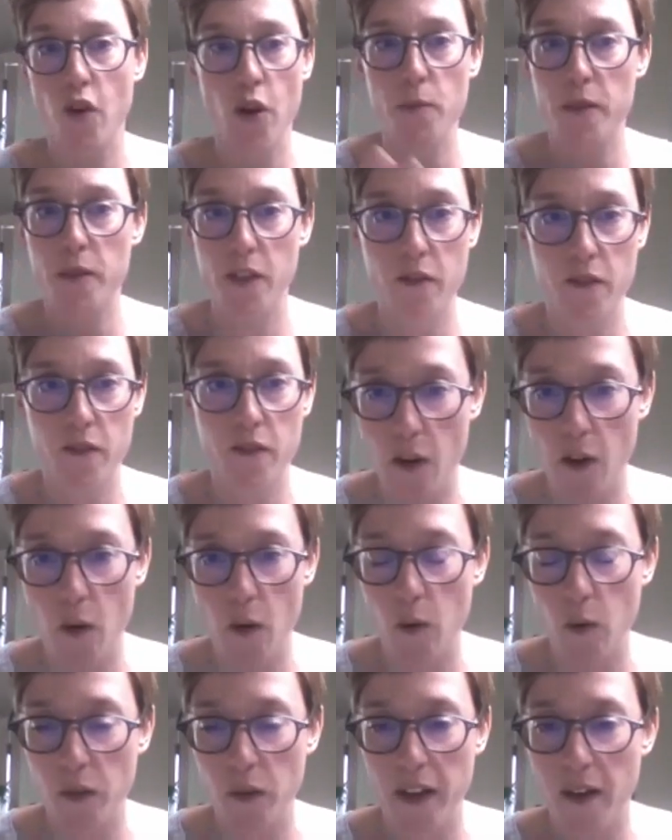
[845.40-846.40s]
that
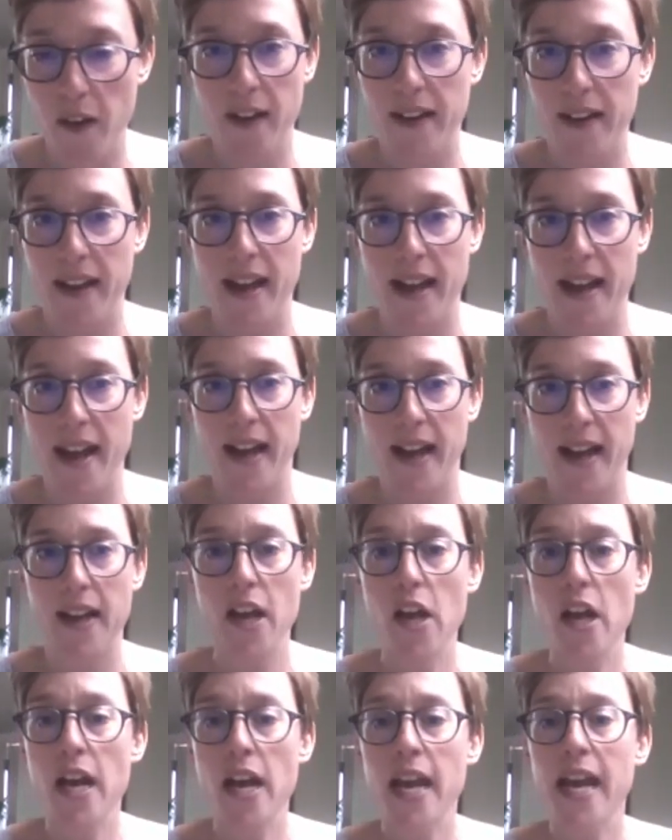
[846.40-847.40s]
fold the ironing, and
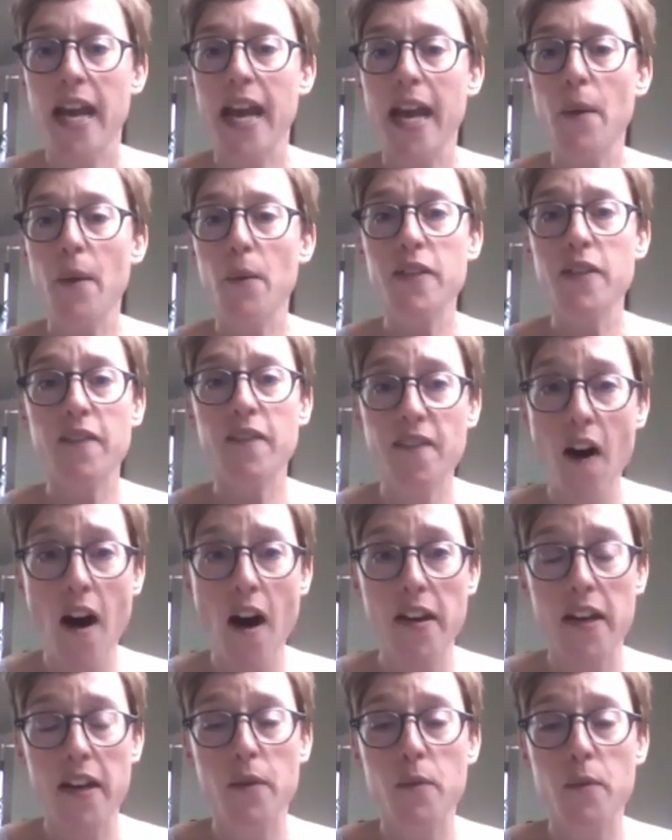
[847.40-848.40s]
it was fun
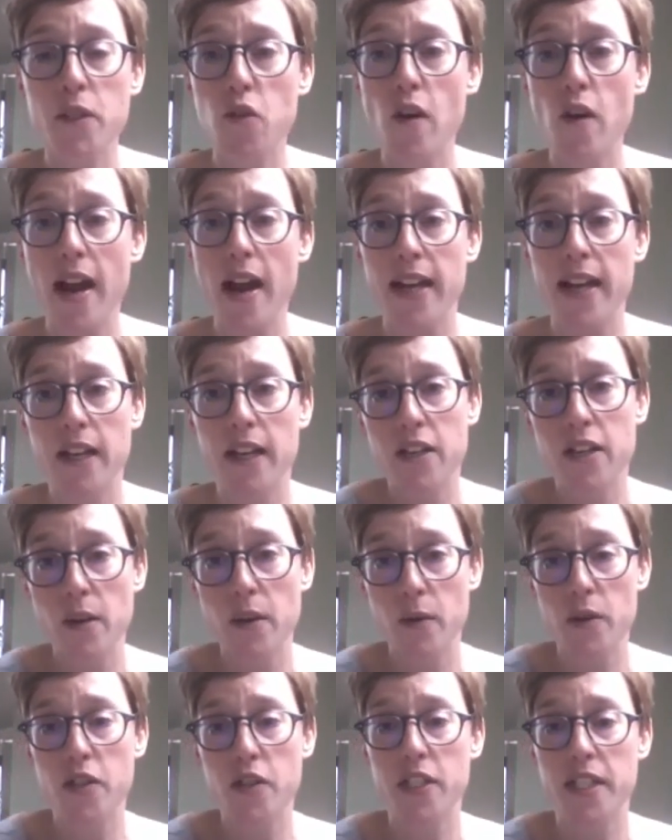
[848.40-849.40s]
and it was great. And you know
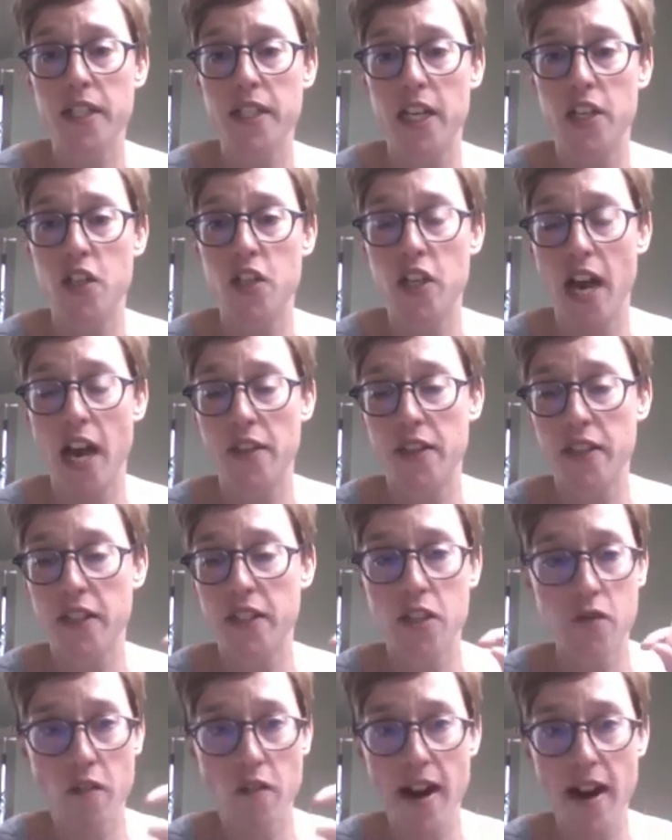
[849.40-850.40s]
what she did? She had this
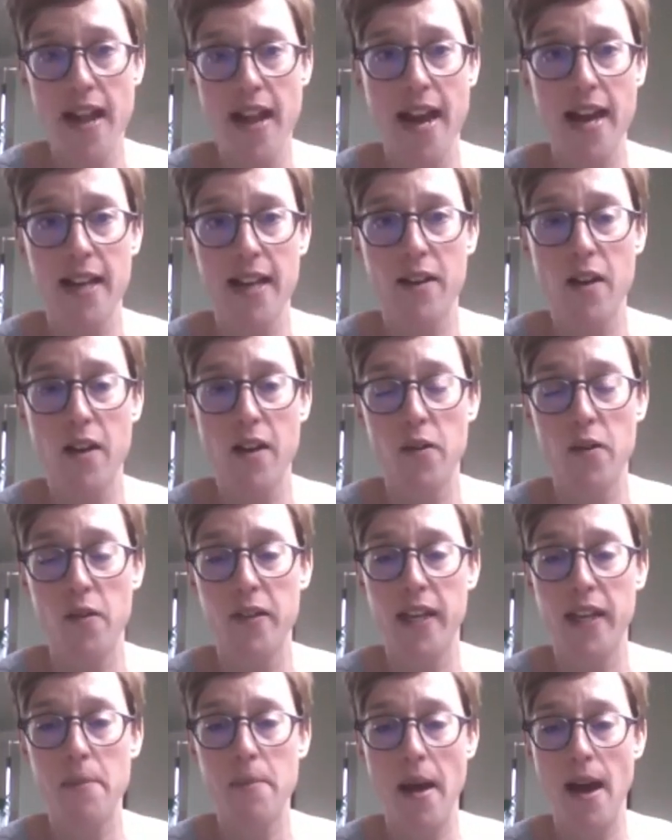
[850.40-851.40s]
great headline on the
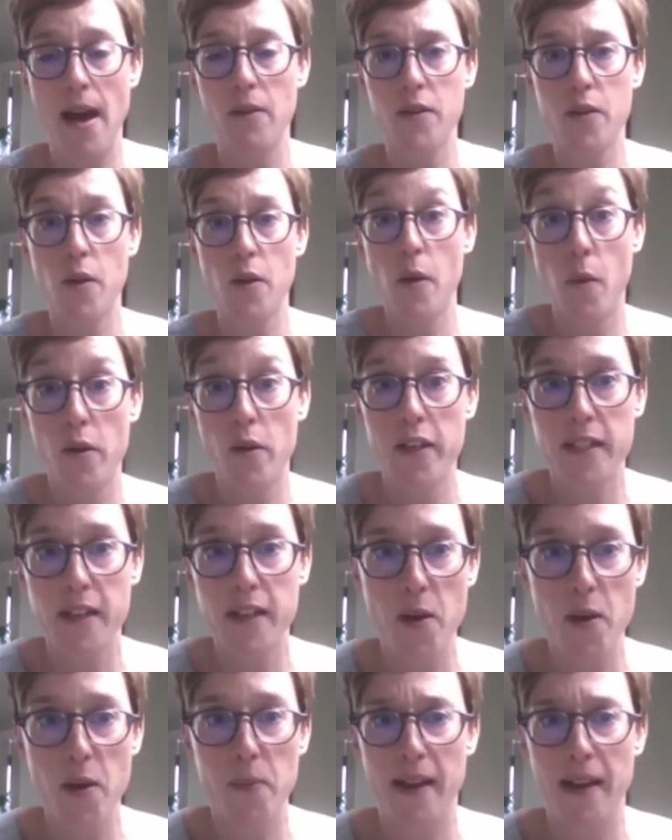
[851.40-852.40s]
email, so I wanted to open
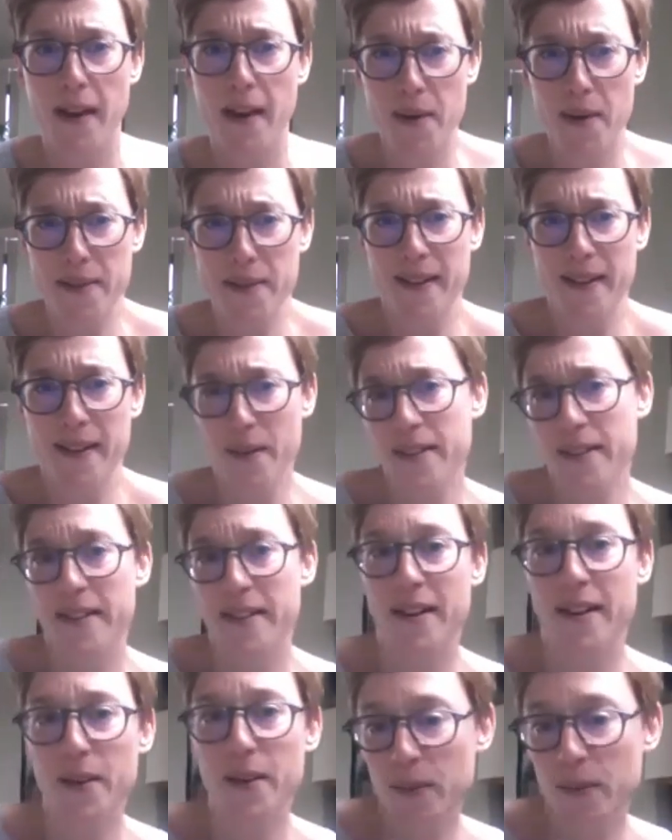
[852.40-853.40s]
it. I was like, I want to
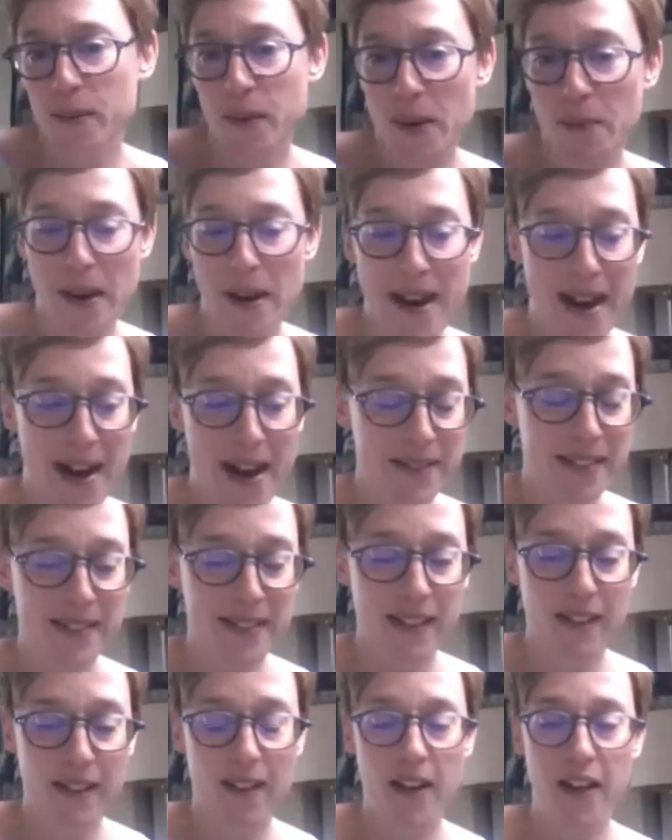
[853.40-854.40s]
know what my house is going to
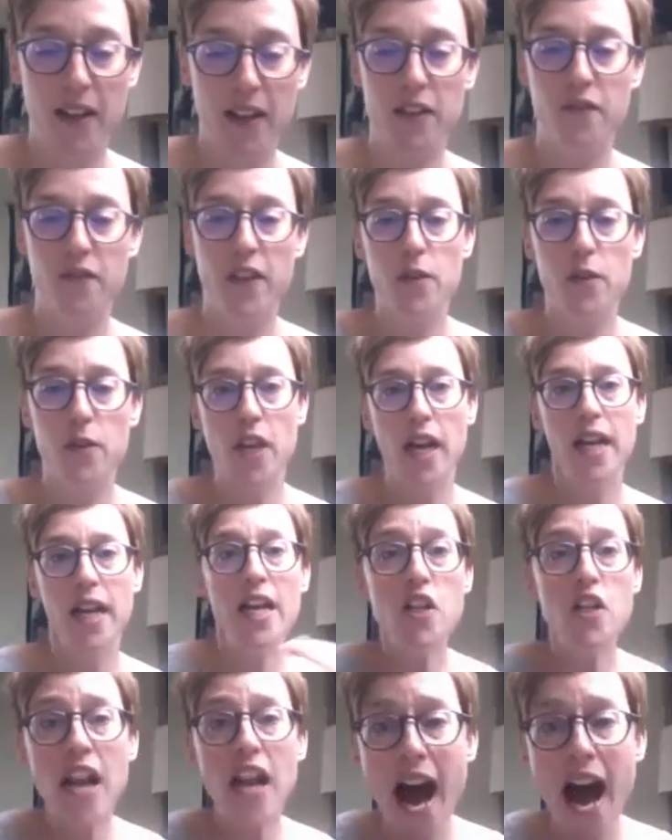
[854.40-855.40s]
look like in the future.
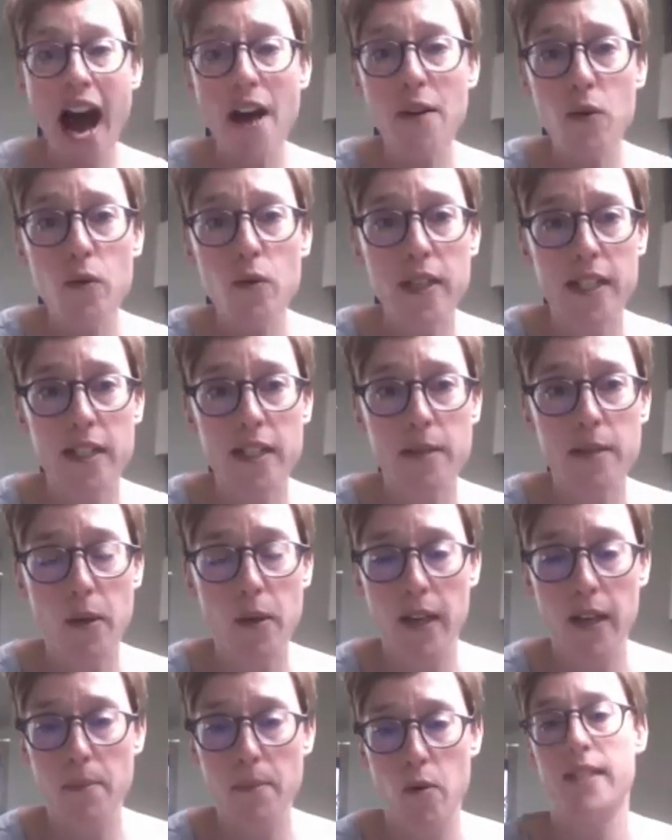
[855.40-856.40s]
She had all these bullet
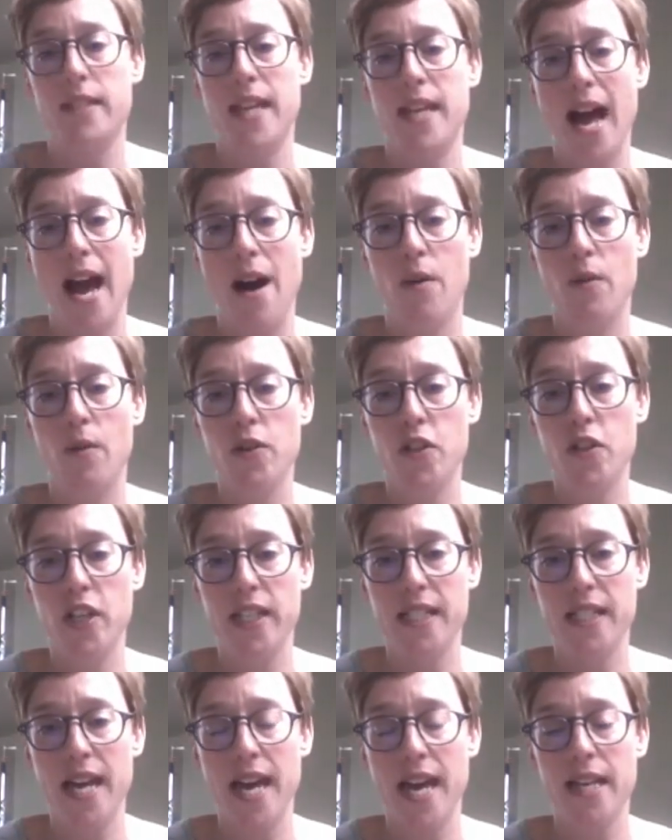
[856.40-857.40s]
points out. She
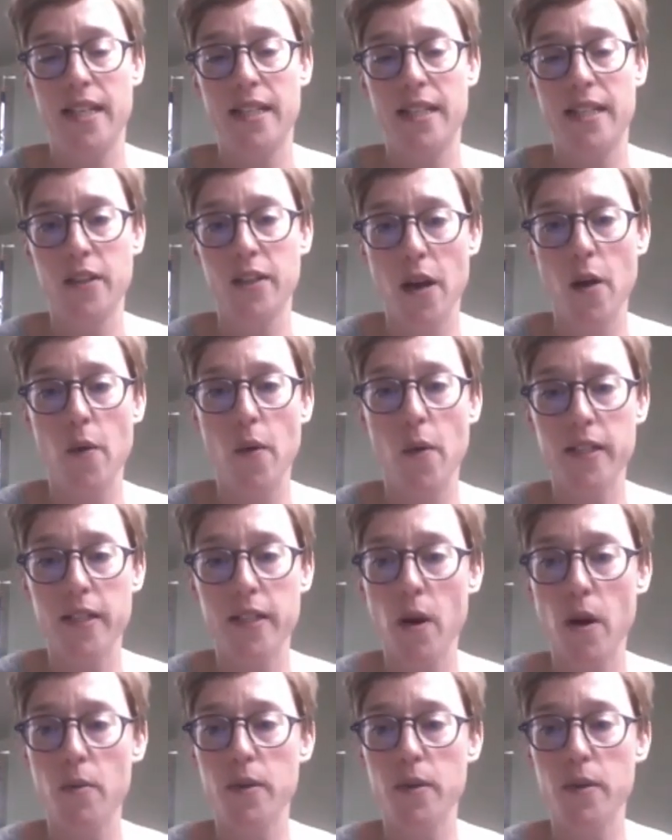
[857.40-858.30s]
said, you know, and so